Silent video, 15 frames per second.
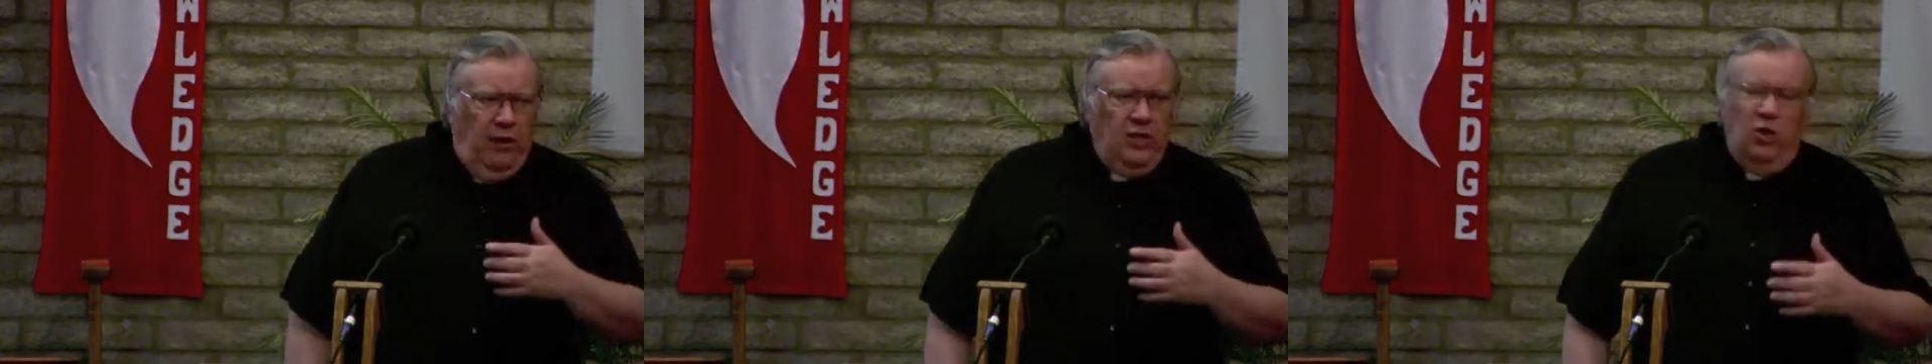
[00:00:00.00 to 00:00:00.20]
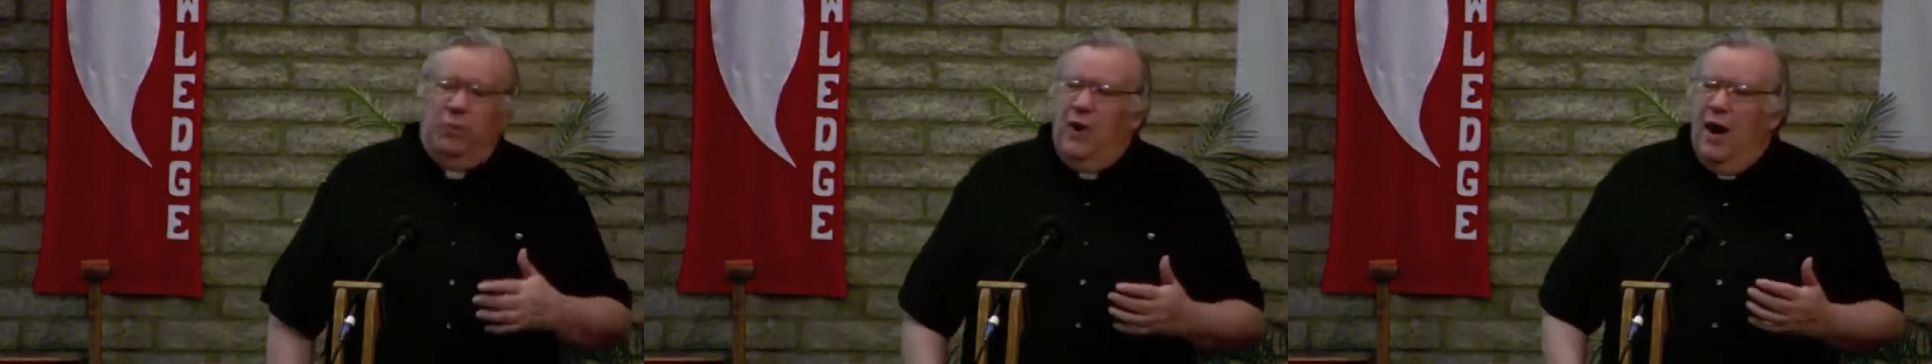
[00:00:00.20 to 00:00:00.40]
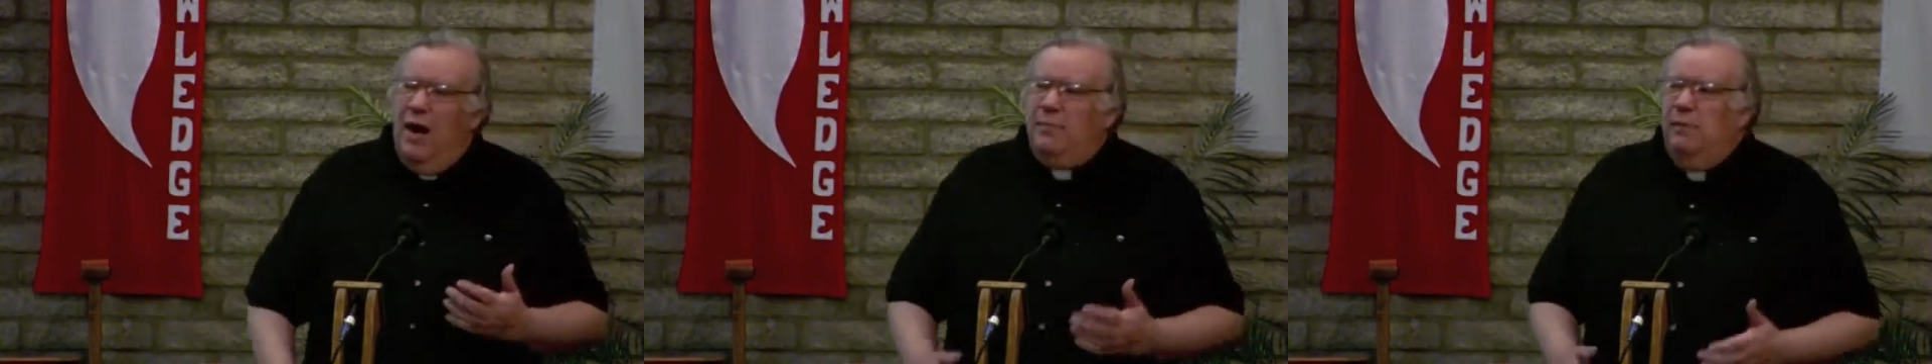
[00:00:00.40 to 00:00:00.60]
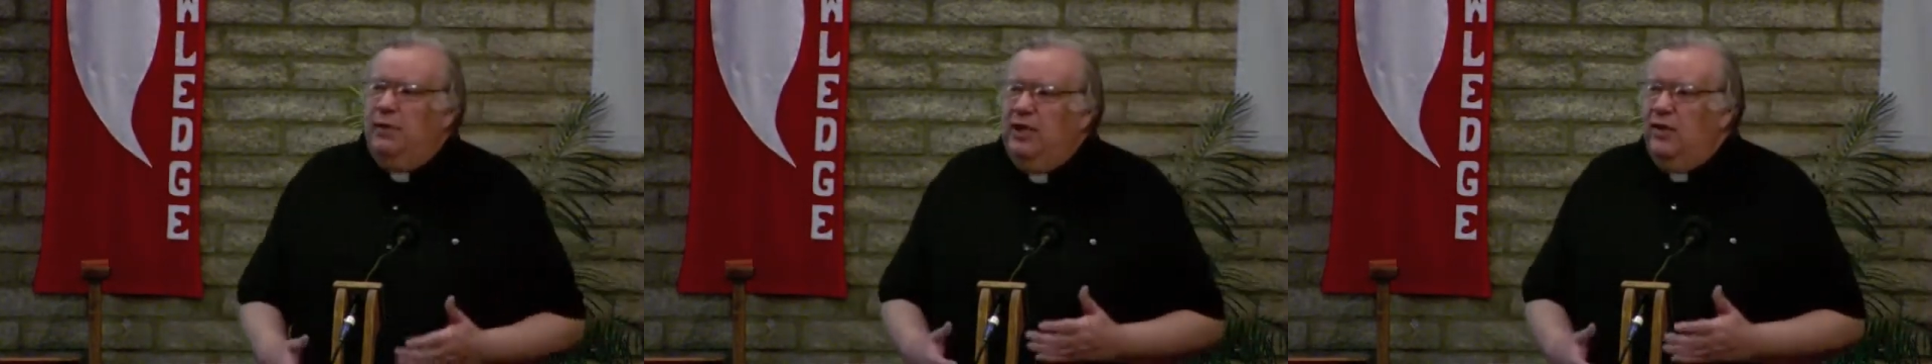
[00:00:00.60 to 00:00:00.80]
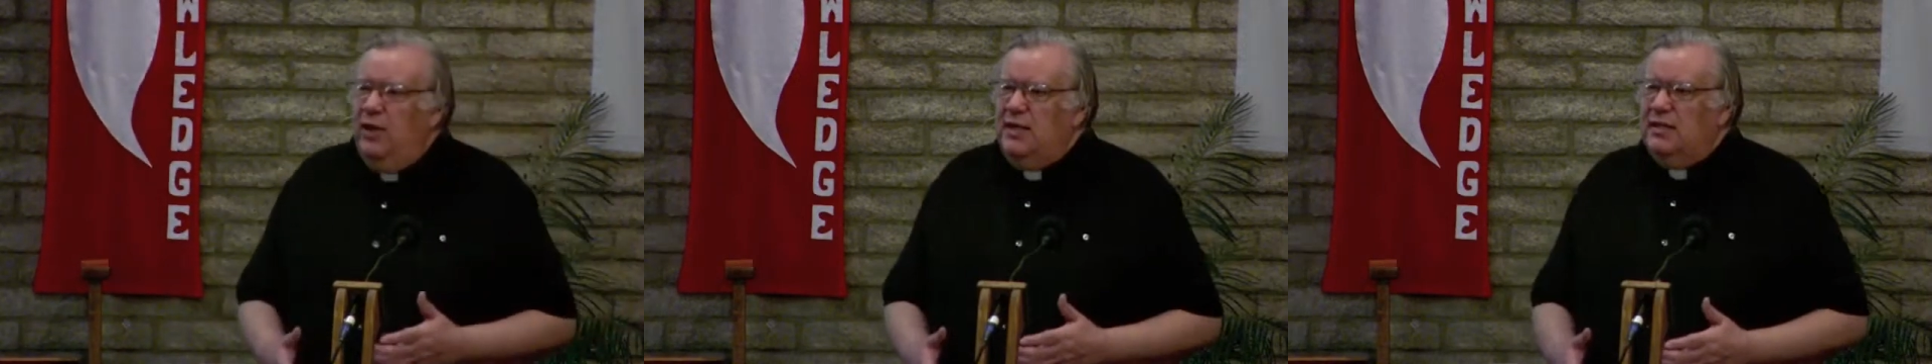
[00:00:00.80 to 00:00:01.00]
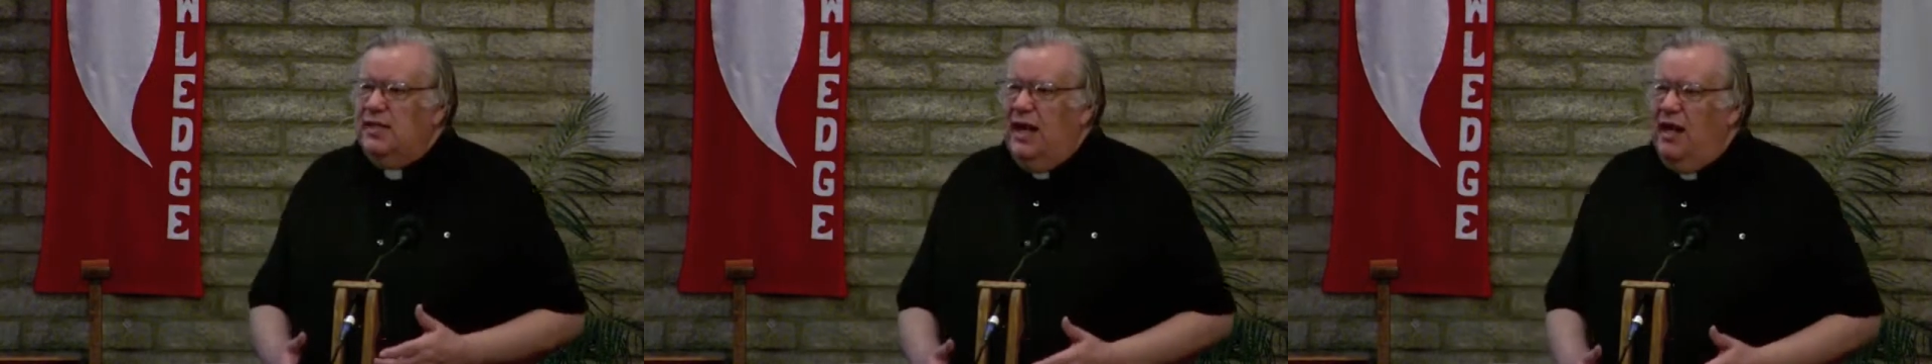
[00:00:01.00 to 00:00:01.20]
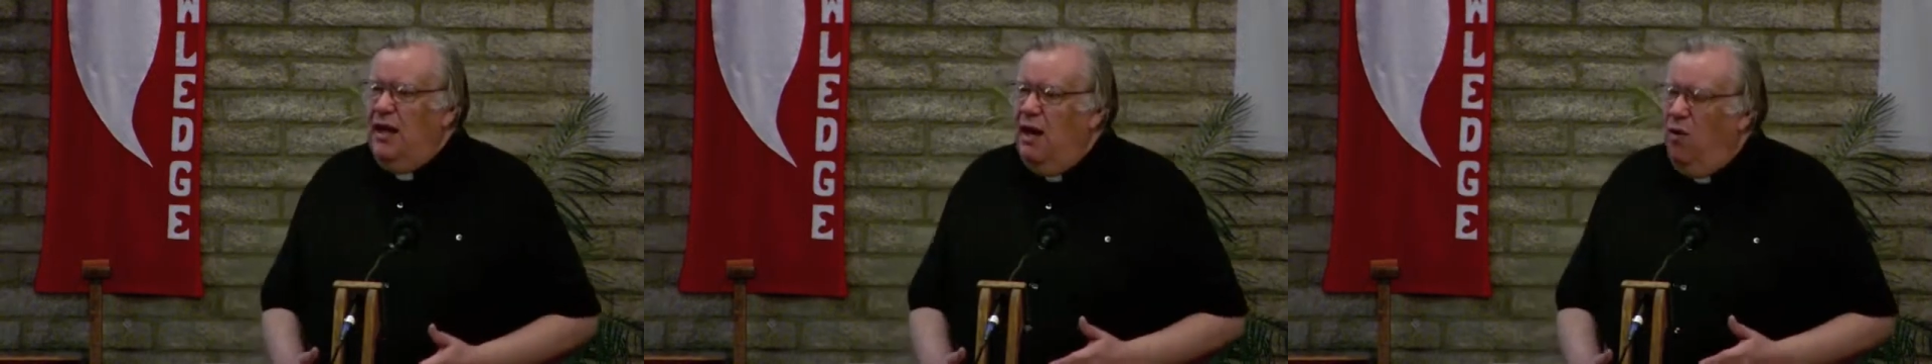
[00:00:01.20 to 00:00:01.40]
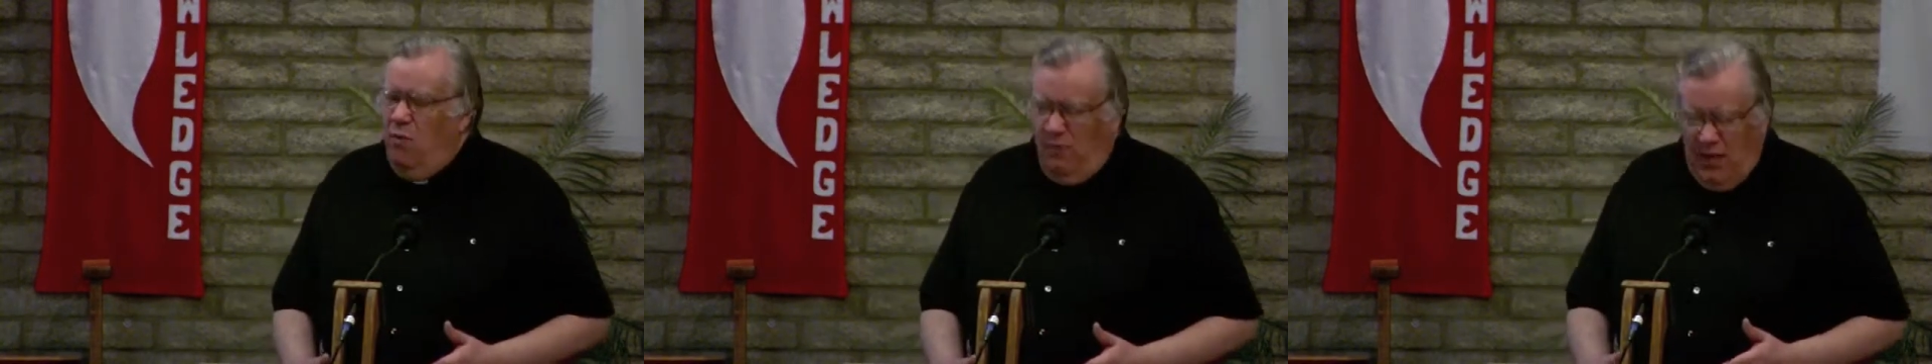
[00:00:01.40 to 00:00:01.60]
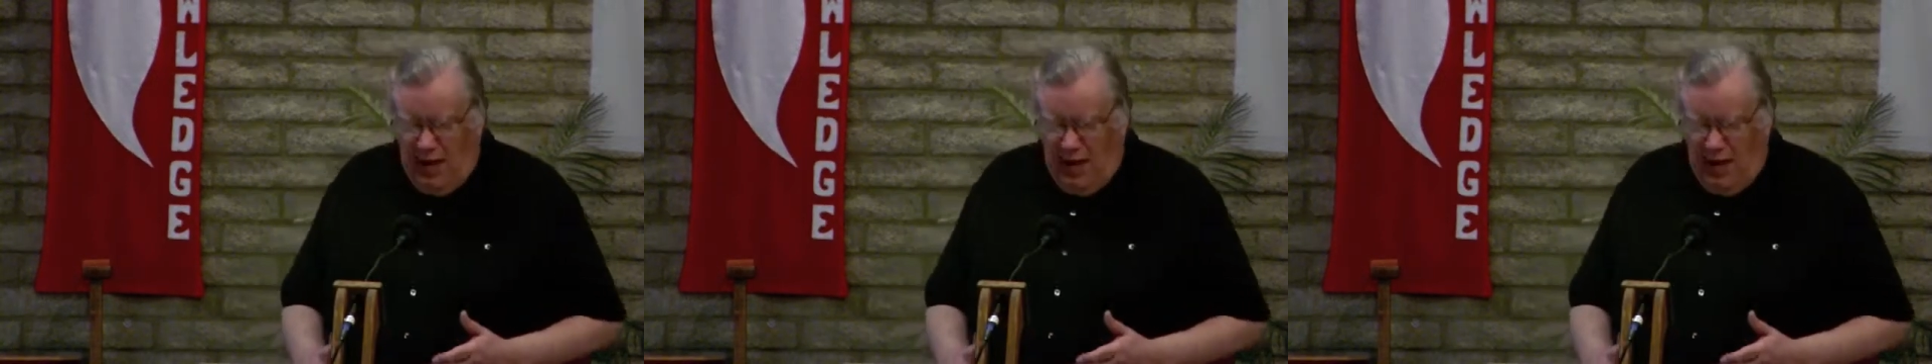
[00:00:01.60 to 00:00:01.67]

You're probably going to say, oh,